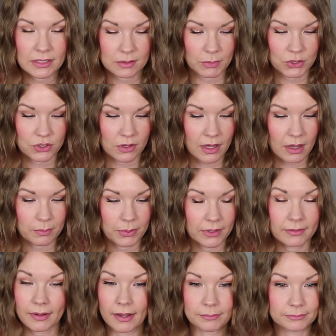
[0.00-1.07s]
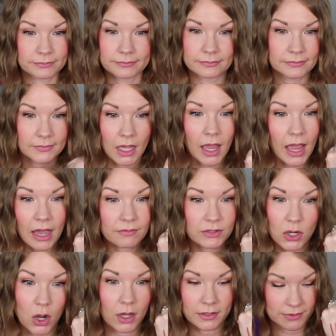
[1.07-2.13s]
as much of that, but I, I have it
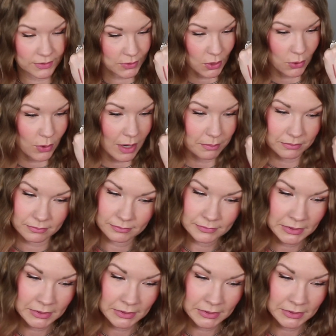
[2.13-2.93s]
on, so I'm